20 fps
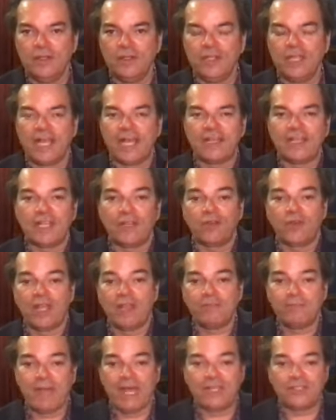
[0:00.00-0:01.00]
You got the
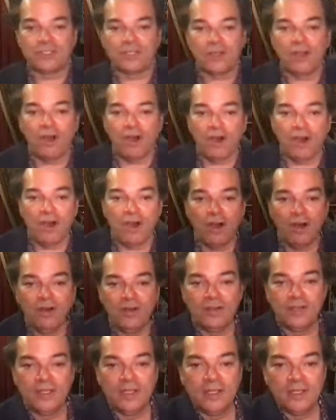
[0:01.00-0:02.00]
Great Magic Hall,
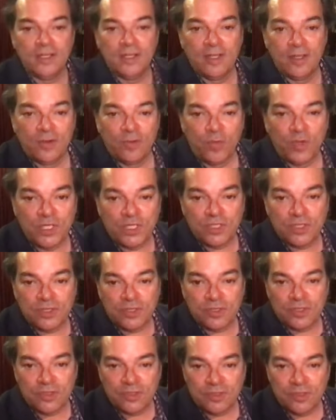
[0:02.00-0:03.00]

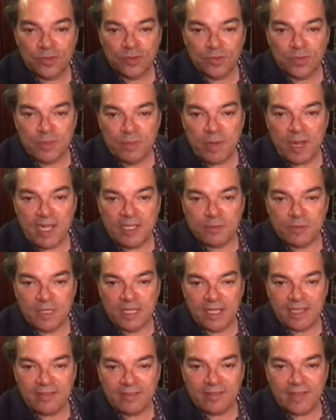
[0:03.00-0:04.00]
which reminds me,
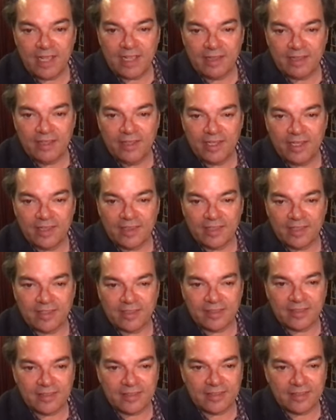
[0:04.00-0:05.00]
let's take a look at
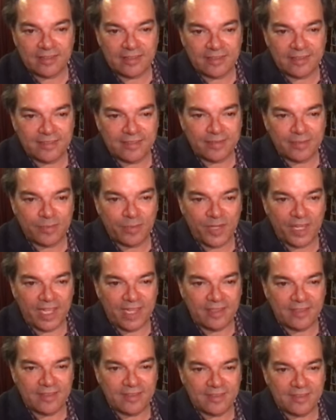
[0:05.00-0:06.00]
this
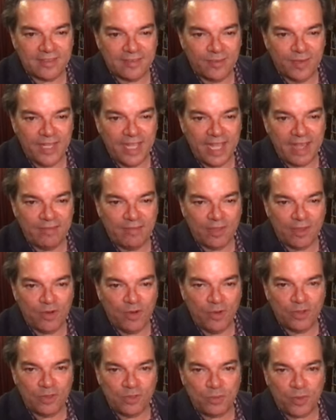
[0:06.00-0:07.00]
place. We have the
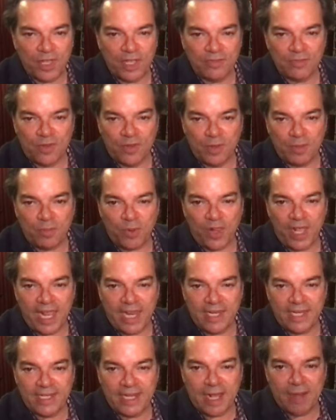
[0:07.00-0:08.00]
coolest place on the
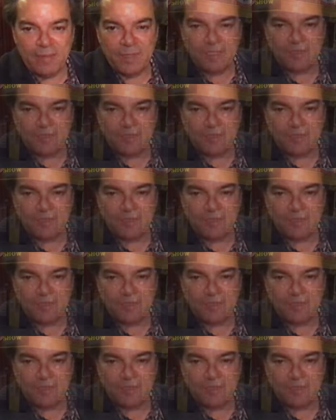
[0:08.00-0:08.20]
planet. I'm